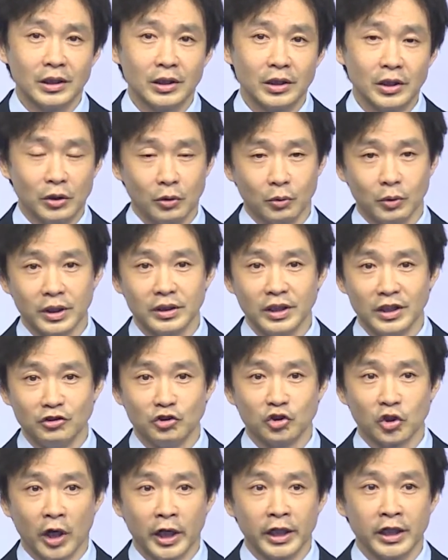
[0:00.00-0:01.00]
You know what? In
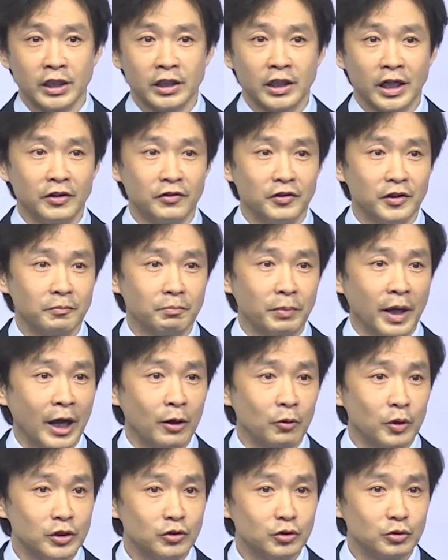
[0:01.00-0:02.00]
China, I think
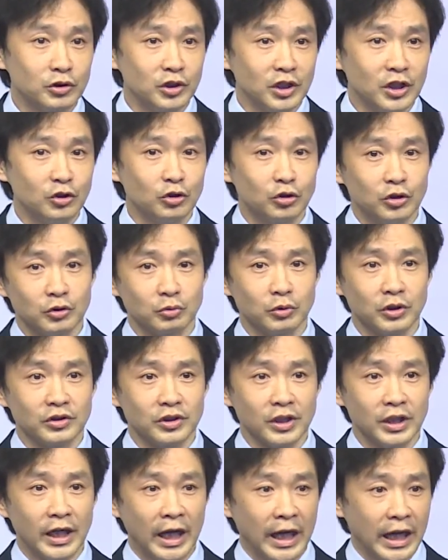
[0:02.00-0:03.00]
parents or teachers will
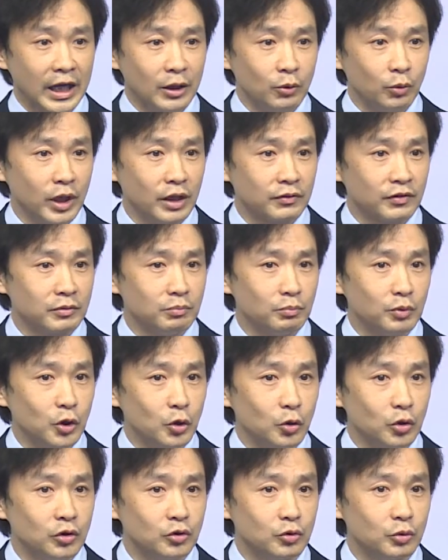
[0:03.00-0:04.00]
say, "Hey, we have
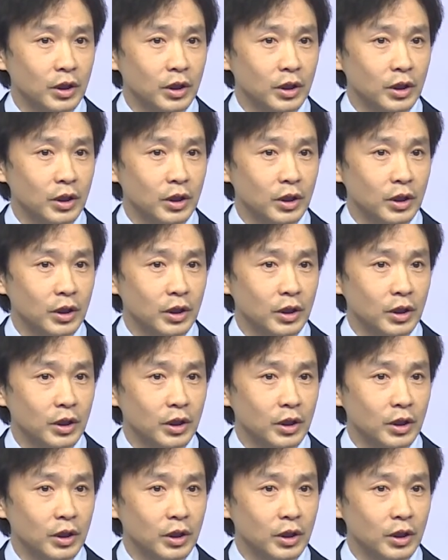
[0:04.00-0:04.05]
computers.